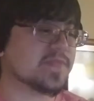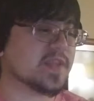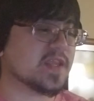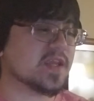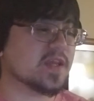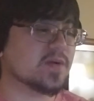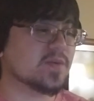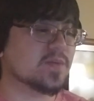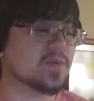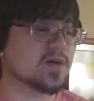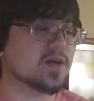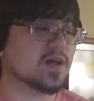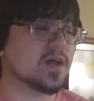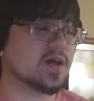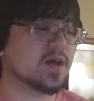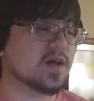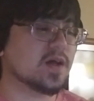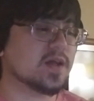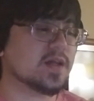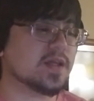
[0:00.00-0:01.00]

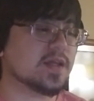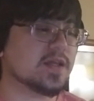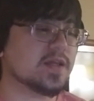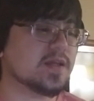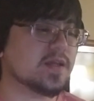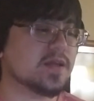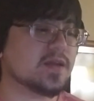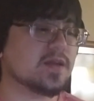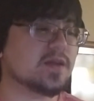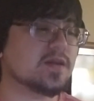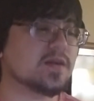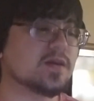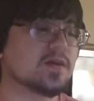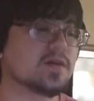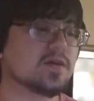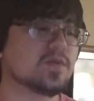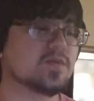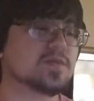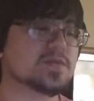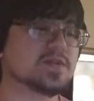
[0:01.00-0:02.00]
He
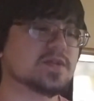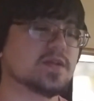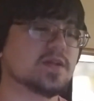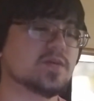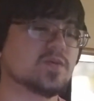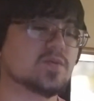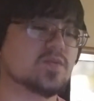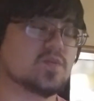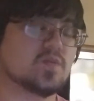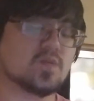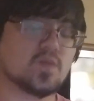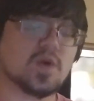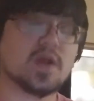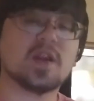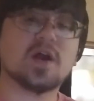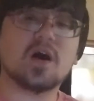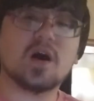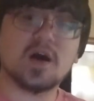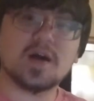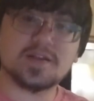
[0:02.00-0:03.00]

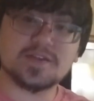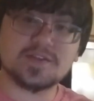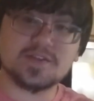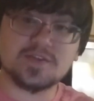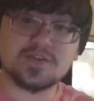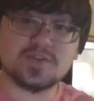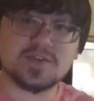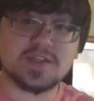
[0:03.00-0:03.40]
went on to